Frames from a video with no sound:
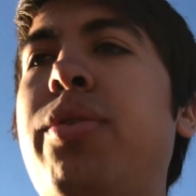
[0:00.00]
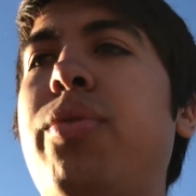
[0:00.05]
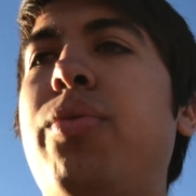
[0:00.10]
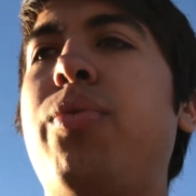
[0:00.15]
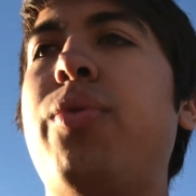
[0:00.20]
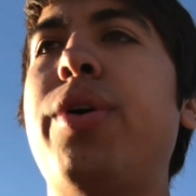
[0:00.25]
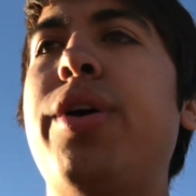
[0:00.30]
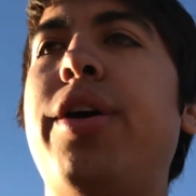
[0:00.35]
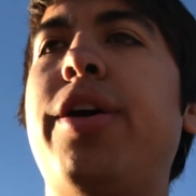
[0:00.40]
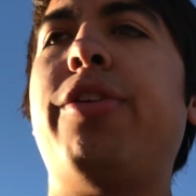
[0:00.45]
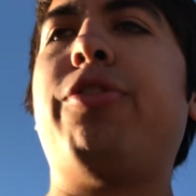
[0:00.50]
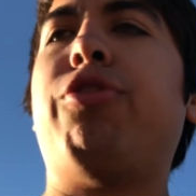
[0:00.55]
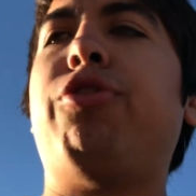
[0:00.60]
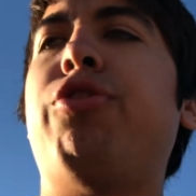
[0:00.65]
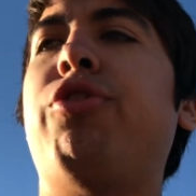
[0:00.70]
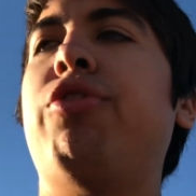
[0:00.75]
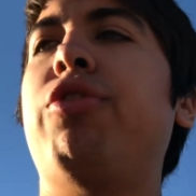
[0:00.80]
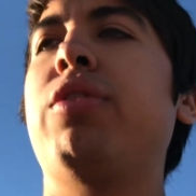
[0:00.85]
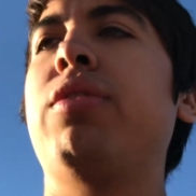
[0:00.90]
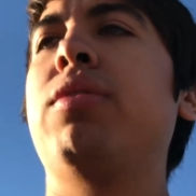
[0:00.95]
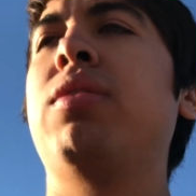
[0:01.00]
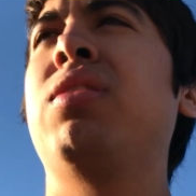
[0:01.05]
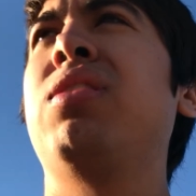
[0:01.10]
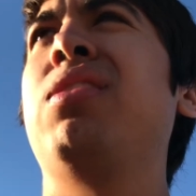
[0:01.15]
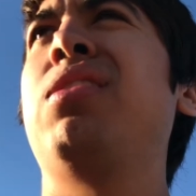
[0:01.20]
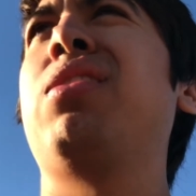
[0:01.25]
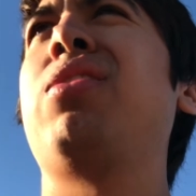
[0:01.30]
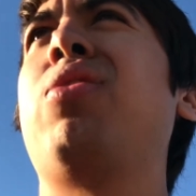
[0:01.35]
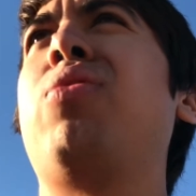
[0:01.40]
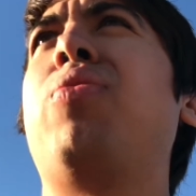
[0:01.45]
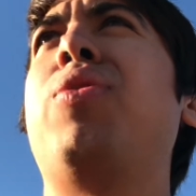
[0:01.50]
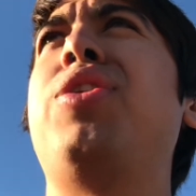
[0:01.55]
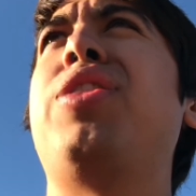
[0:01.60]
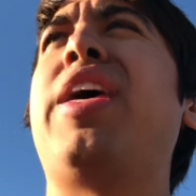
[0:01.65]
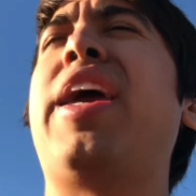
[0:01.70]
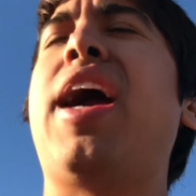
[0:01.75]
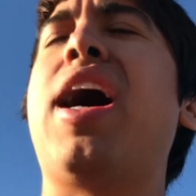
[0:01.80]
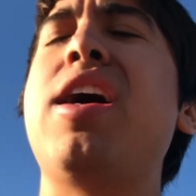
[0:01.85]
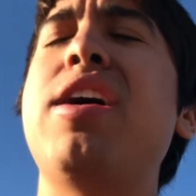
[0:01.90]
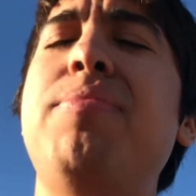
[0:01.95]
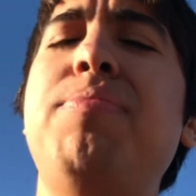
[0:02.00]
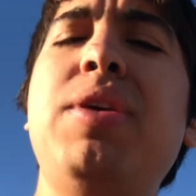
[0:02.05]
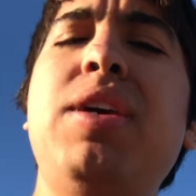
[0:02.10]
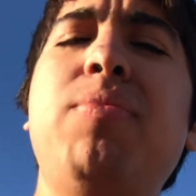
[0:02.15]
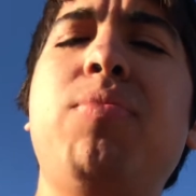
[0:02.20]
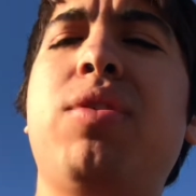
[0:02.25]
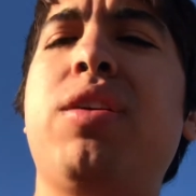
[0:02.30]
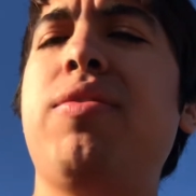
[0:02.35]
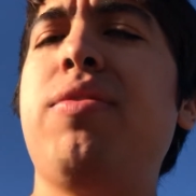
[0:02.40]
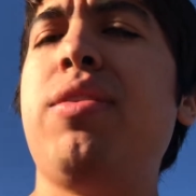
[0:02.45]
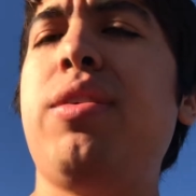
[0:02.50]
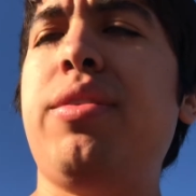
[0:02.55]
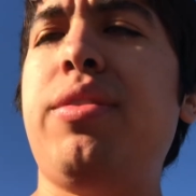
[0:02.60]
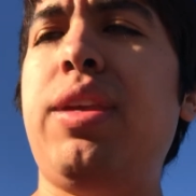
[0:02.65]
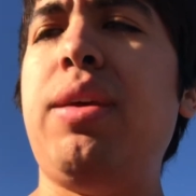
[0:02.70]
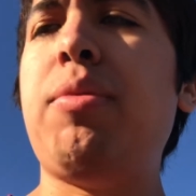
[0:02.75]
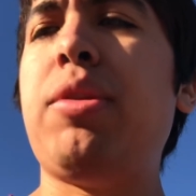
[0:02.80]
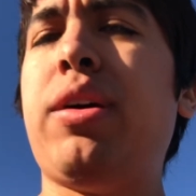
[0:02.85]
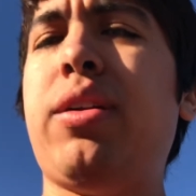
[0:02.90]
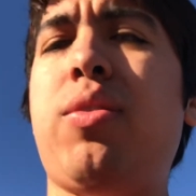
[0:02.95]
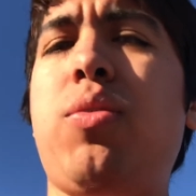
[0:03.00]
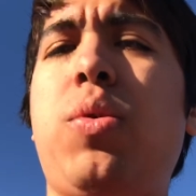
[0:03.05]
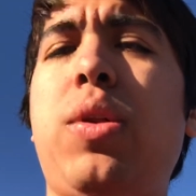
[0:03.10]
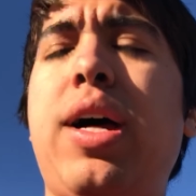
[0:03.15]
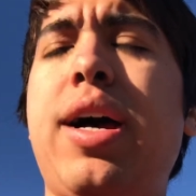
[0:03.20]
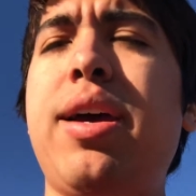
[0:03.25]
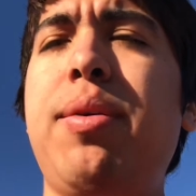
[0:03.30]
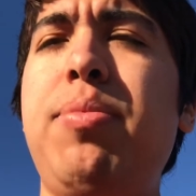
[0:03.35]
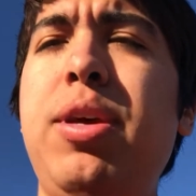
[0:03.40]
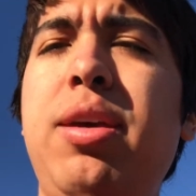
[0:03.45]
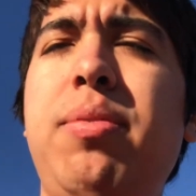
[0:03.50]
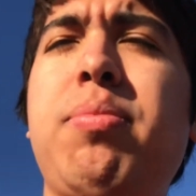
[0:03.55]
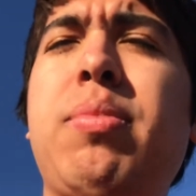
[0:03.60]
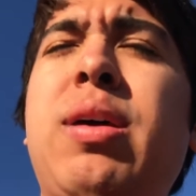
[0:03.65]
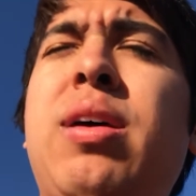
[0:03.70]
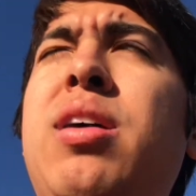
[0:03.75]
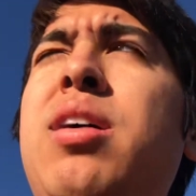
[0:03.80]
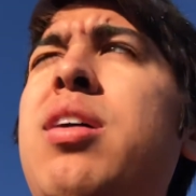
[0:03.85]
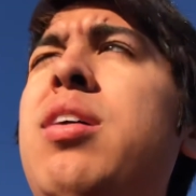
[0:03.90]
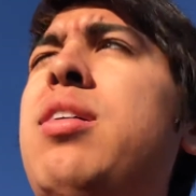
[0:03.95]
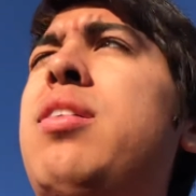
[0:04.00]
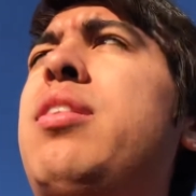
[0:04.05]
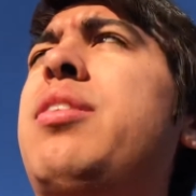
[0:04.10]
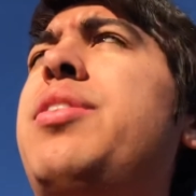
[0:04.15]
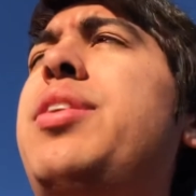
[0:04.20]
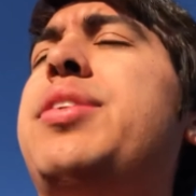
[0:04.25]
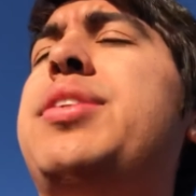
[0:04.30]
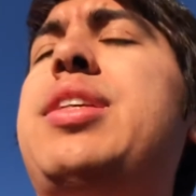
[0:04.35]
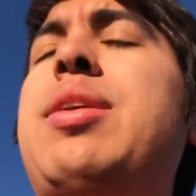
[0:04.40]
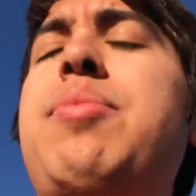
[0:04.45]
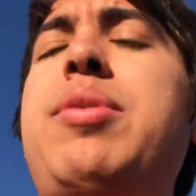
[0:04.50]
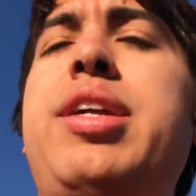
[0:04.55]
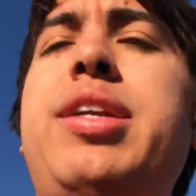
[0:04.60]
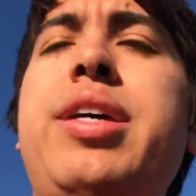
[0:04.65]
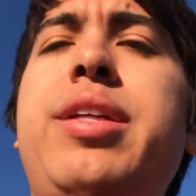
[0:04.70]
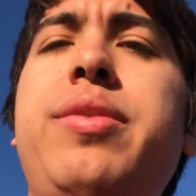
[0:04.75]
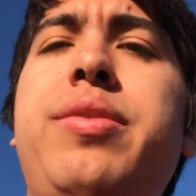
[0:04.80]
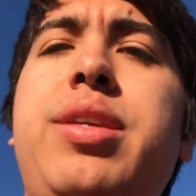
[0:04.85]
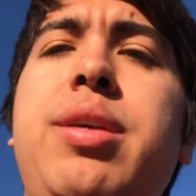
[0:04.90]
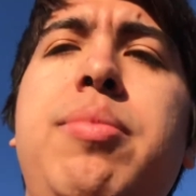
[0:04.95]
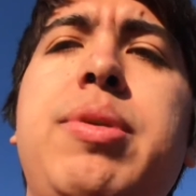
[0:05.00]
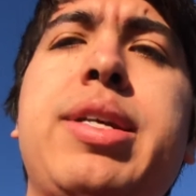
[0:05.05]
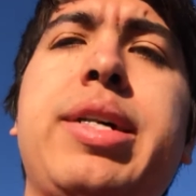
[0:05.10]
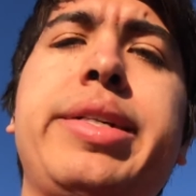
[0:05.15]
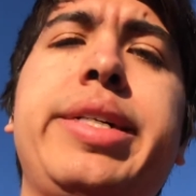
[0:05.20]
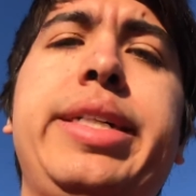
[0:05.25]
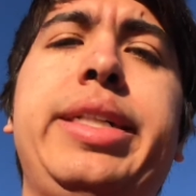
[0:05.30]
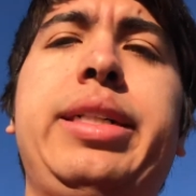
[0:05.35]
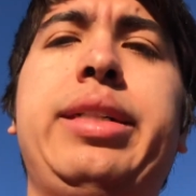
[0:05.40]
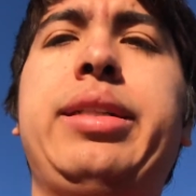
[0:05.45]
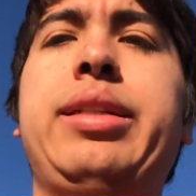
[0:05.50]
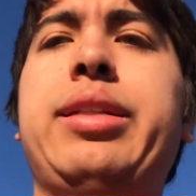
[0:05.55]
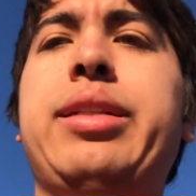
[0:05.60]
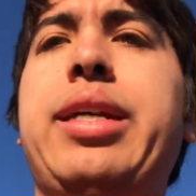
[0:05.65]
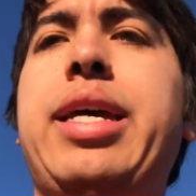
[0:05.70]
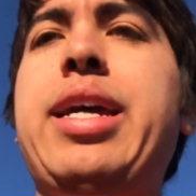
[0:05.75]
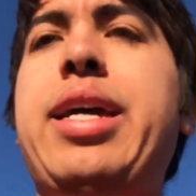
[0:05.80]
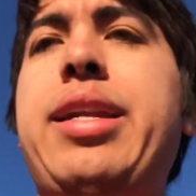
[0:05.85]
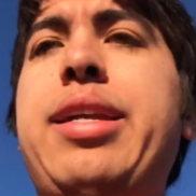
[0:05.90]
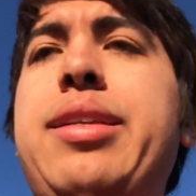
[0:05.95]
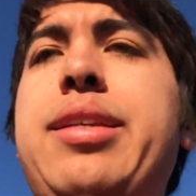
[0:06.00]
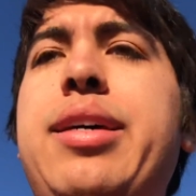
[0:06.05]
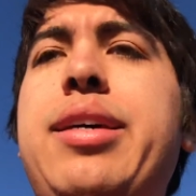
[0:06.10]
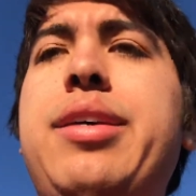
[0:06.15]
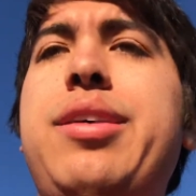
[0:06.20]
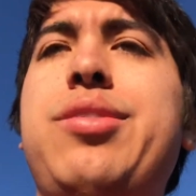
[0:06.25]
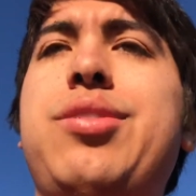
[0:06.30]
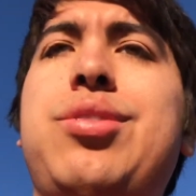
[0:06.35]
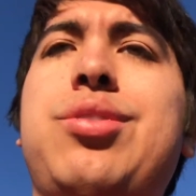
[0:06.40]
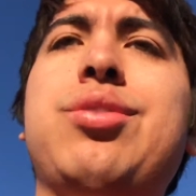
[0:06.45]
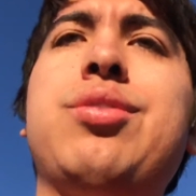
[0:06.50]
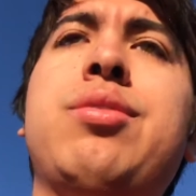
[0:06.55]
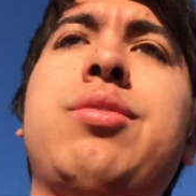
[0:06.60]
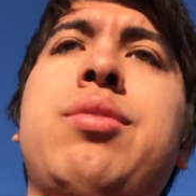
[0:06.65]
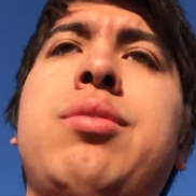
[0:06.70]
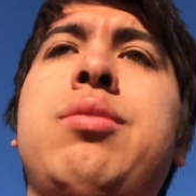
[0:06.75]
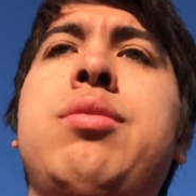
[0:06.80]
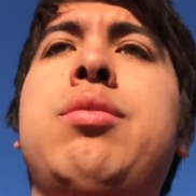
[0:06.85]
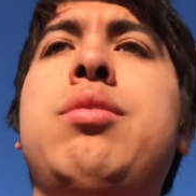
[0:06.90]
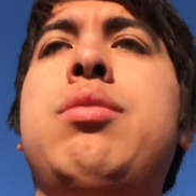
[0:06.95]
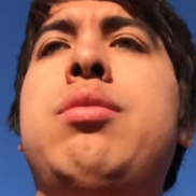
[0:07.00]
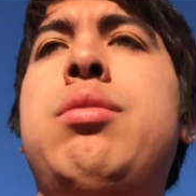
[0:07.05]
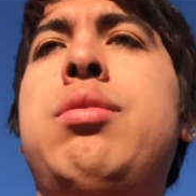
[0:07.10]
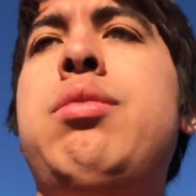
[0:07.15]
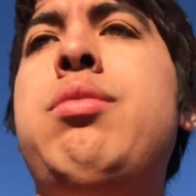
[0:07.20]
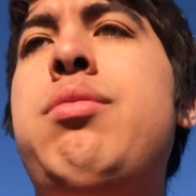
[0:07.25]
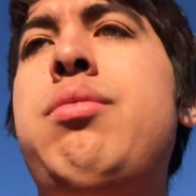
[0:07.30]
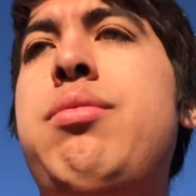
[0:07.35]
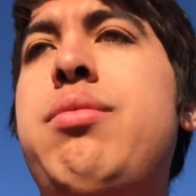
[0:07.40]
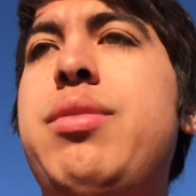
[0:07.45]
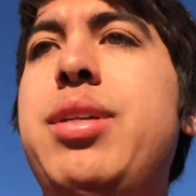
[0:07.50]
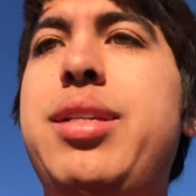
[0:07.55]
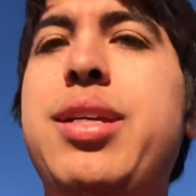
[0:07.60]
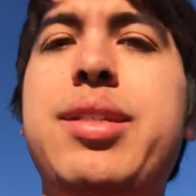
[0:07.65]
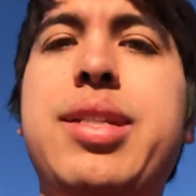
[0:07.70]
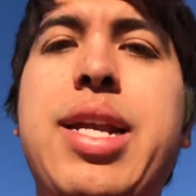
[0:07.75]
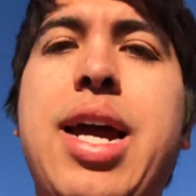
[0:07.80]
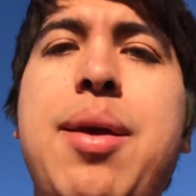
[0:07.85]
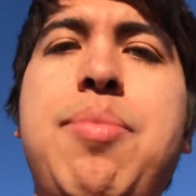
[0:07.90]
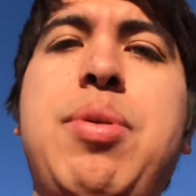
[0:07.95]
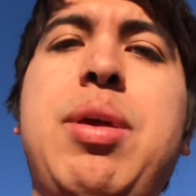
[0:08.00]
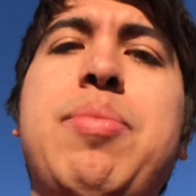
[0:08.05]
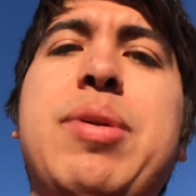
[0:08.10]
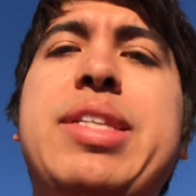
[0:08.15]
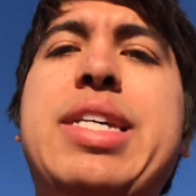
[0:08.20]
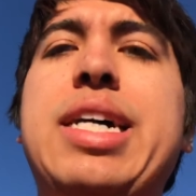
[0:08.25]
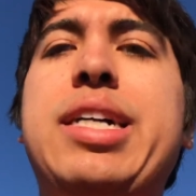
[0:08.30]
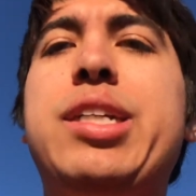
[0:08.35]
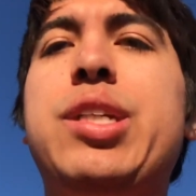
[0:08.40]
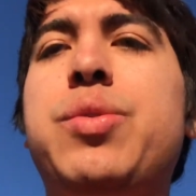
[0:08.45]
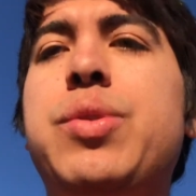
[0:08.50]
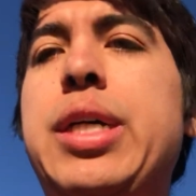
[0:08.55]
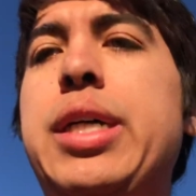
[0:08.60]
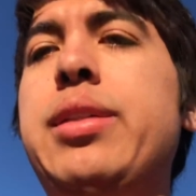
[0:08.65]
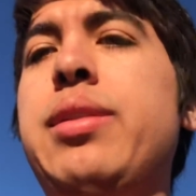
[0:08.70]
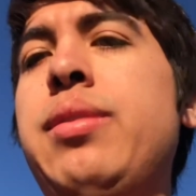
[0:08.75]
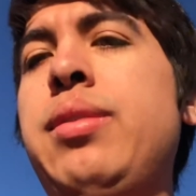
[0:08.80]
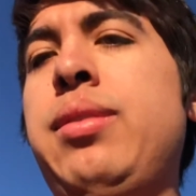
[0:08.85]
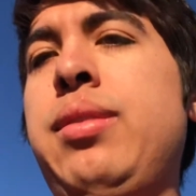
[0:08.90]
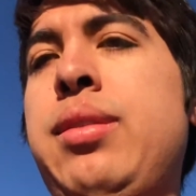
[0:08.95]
which when they I-Beam, whenever a Demon Hunter will I-Beam, they'll summon another Demon Hunter, and it does an I-Beam attack as well.